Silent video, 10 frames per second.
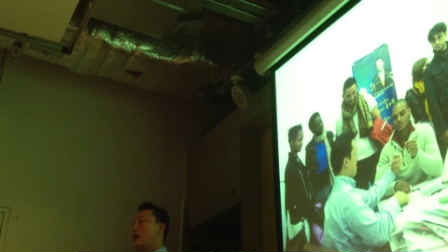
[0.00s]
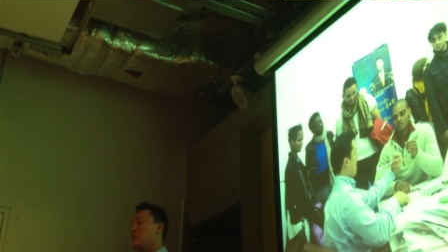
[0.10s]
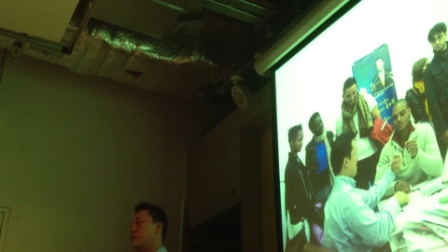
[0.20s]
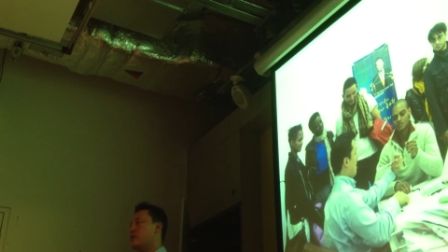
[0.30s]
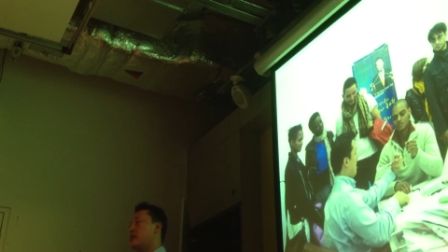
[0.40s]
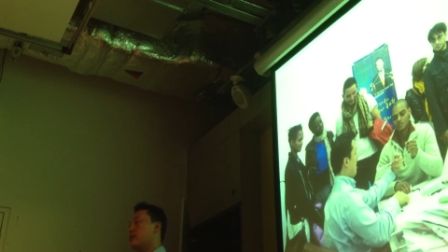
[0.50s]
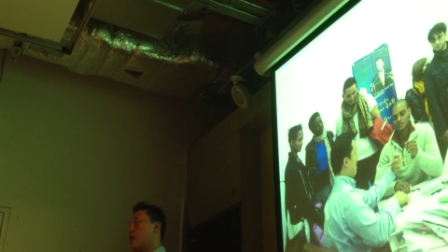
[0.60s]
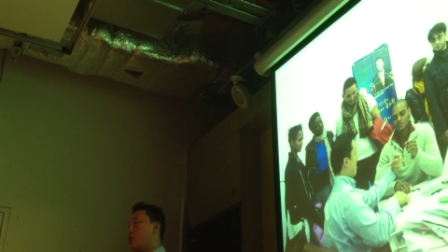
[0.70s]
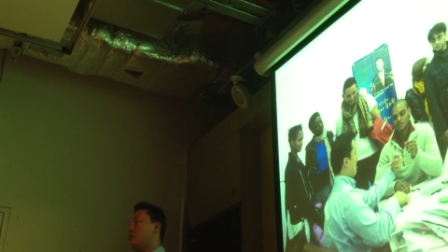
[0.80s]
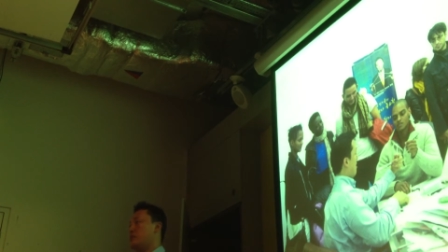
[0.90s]
I'm recycling
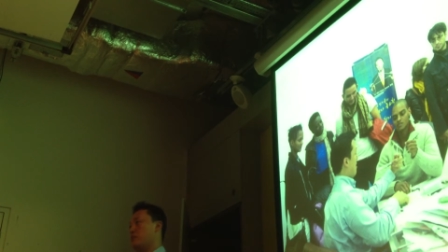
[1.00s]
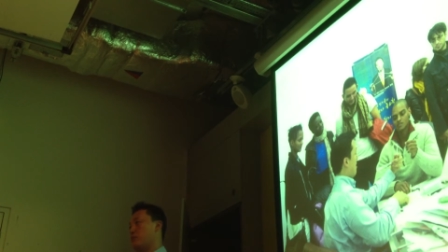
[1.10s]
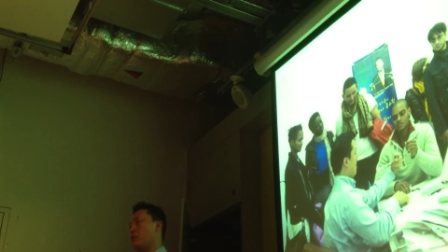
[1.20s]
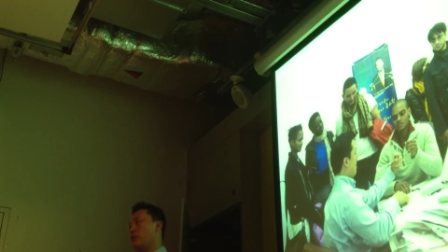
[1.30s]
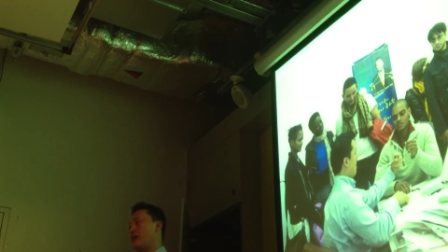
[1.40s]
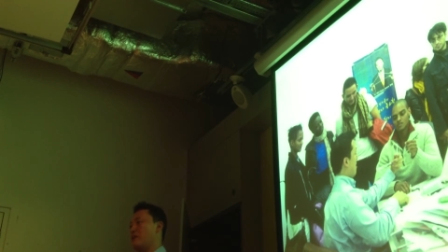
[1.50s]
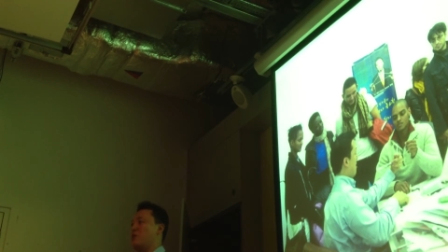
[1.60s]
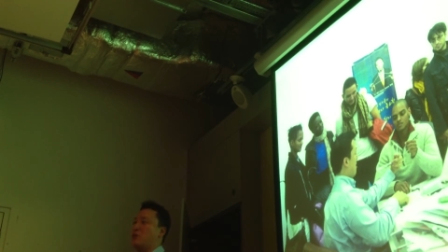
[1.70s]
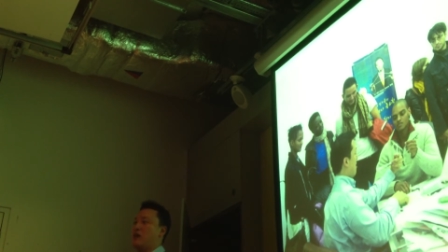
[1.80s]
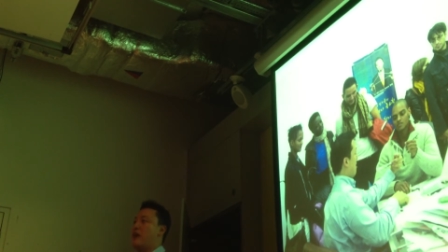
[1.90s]
artist from Korea. You
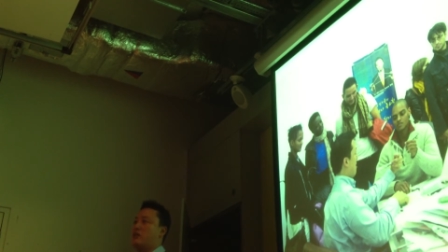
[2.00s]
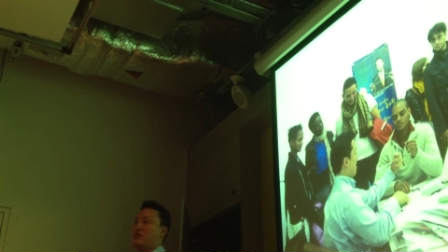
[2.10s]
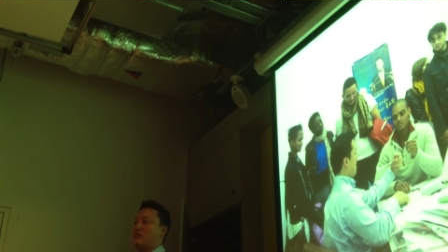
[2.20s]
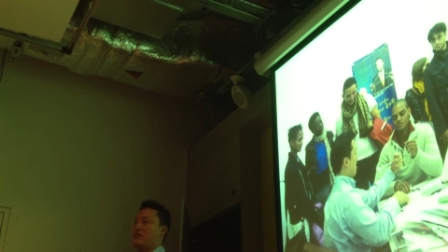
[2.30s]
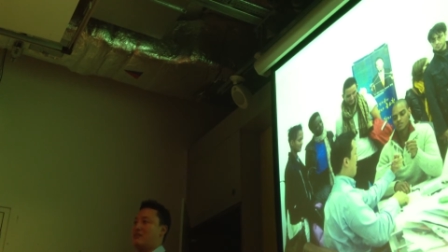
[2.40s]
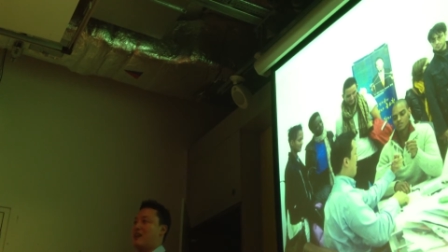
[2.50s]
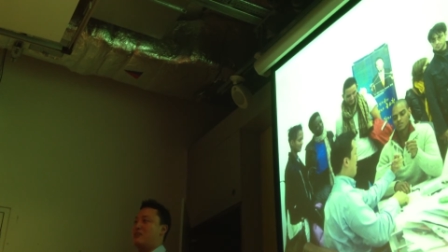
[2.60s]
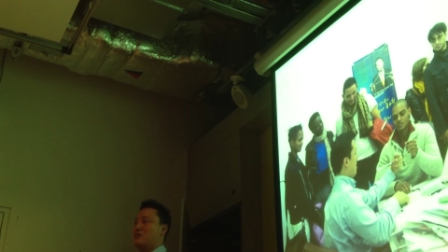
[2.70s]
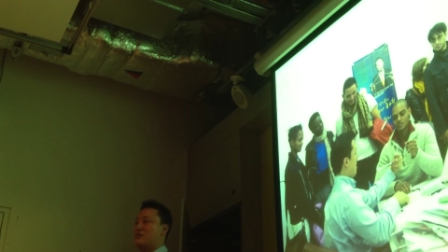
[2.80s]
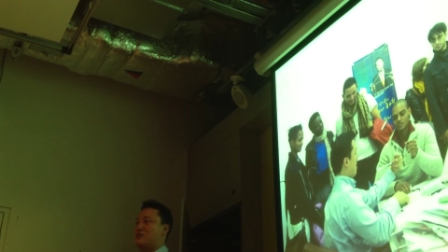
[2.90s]
know the artist,
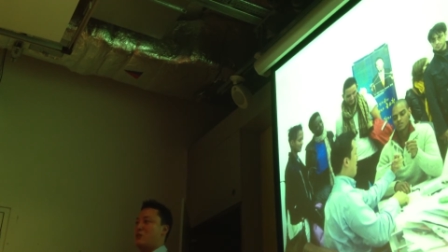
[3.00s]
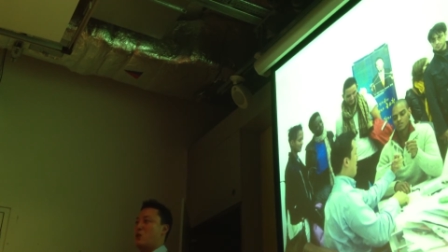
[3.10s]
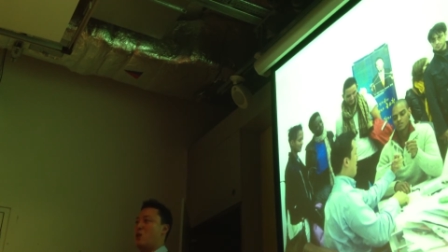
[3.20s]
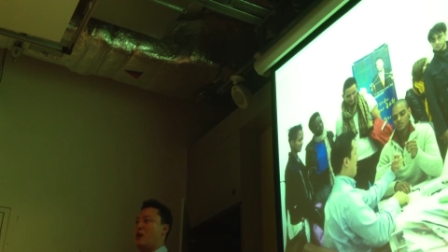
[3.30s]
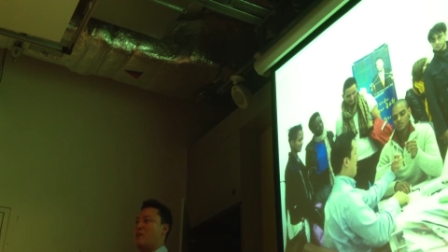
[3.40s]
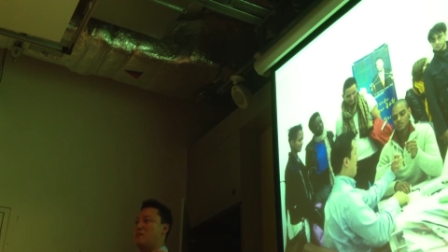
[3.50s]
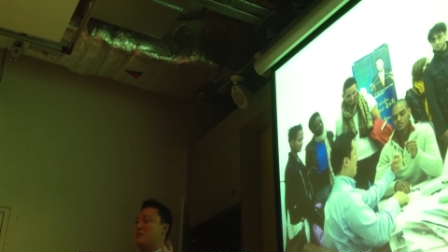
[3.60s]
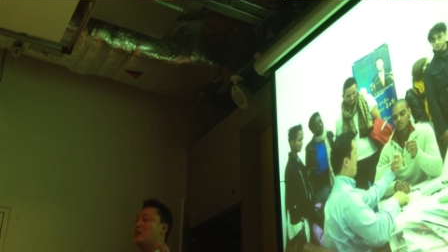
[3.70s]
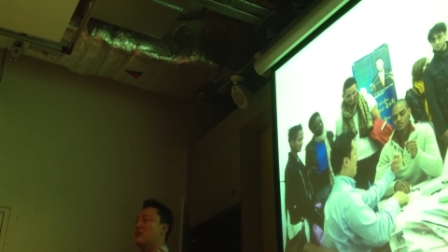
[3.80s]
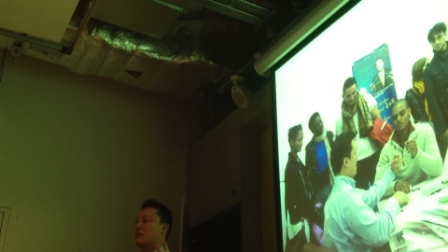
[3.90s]
artist there's no
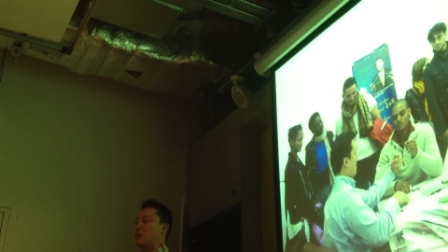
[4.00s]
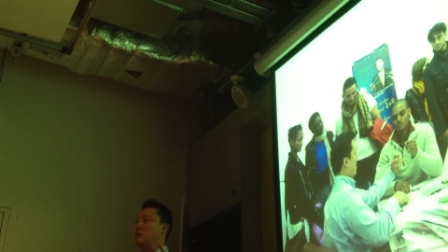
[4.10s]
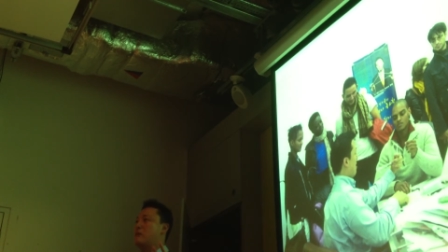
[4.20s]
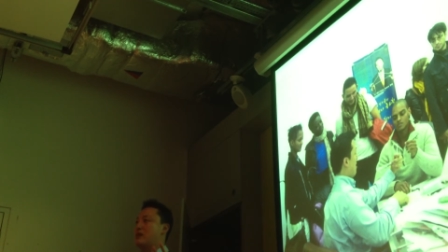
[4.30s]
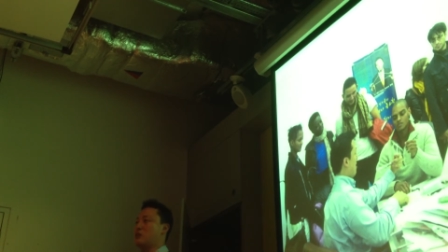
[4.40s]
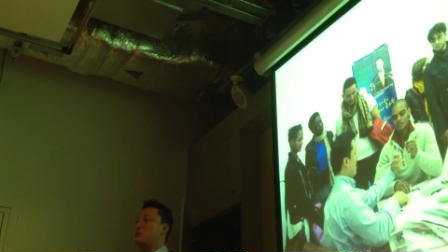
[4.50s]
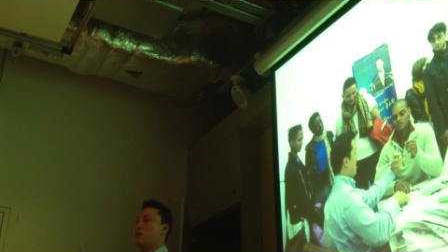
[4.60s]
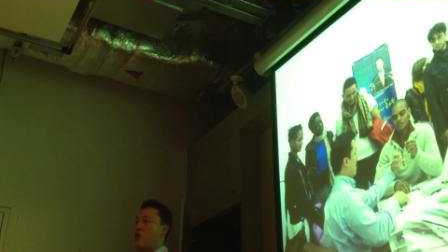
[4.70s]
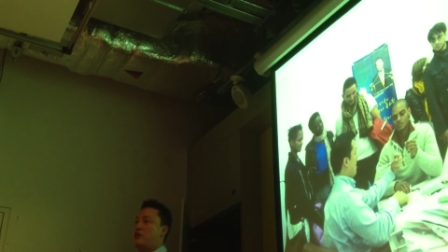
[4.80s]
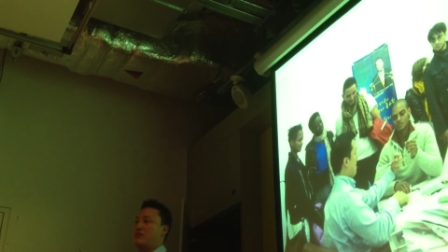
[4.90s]
um, certificate to be
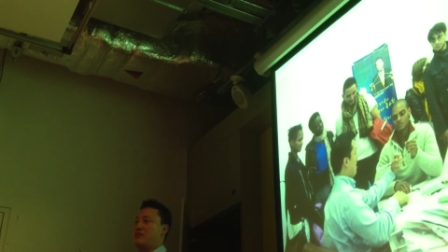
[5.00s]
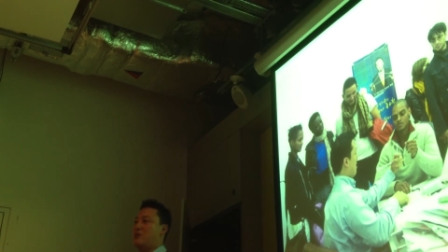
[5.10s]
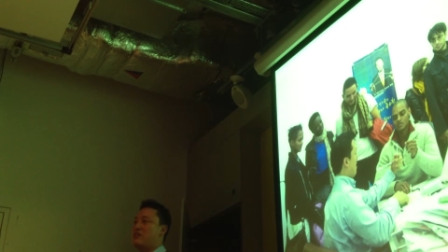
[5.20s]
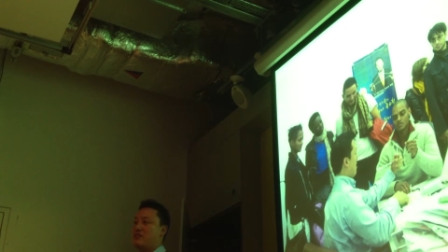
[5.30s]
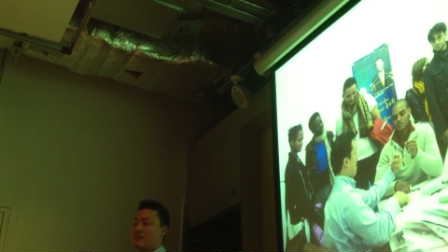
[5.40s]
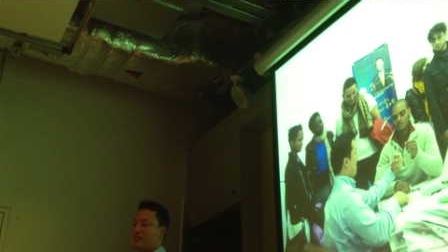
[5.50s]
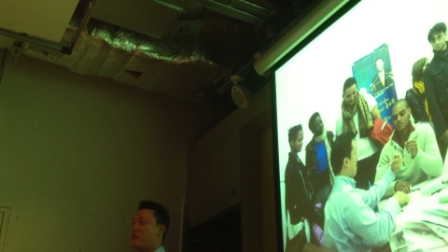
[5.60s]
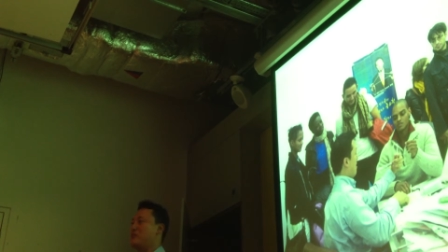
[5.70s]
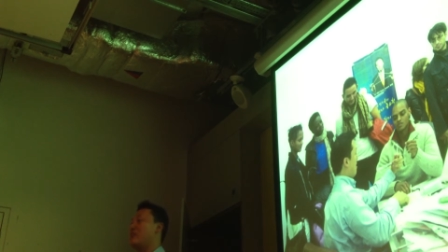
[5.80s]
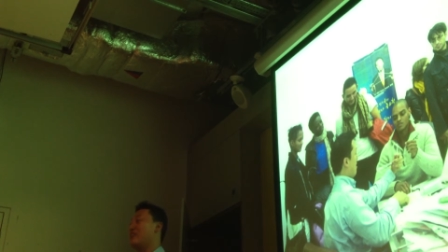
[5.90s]
an artist. So I said
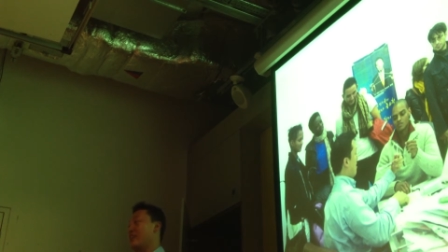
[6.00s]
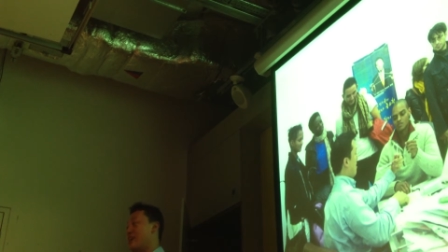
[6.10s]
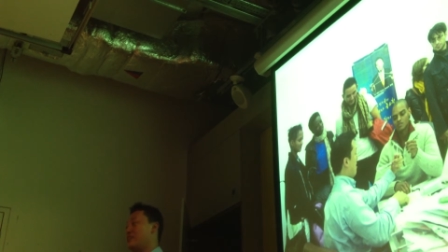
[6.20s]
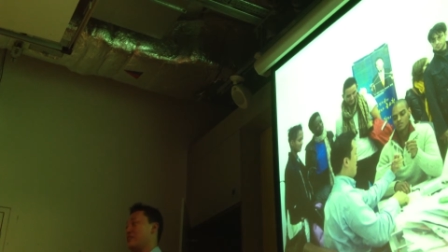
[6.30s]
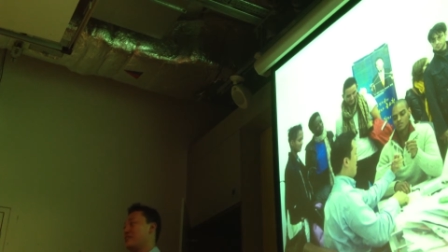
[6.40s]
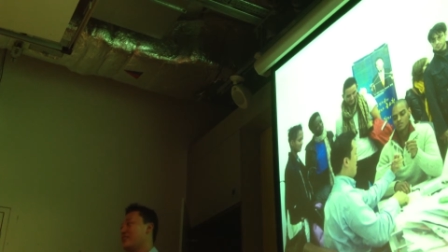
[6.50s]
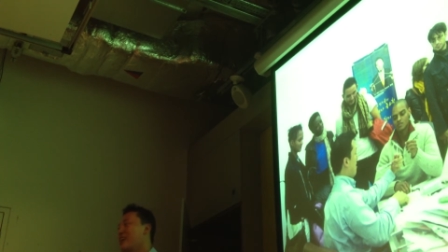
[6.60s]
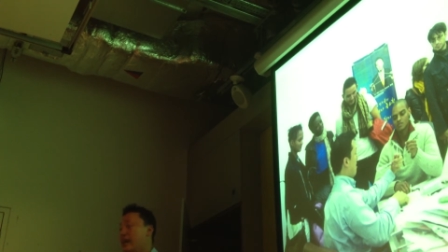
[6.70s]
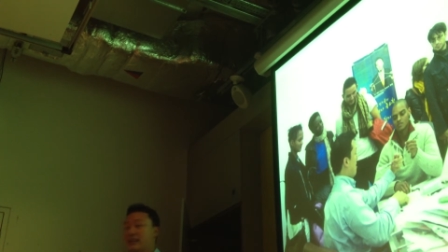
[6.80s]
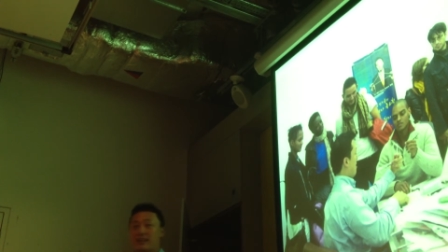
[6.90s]
recycling artist.
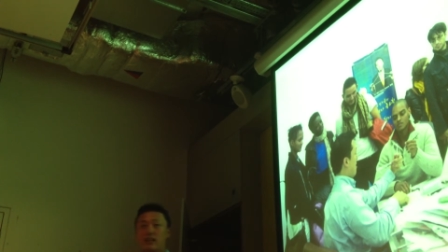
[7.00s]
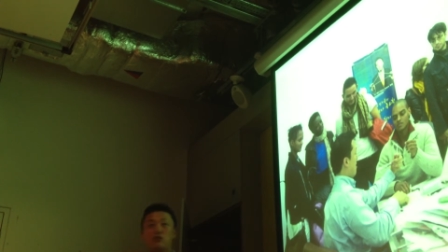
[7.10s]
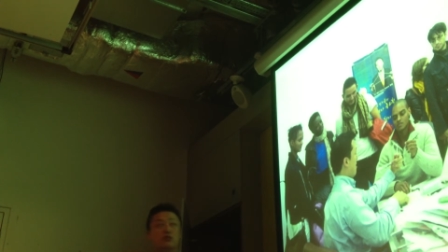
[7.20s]
And can I do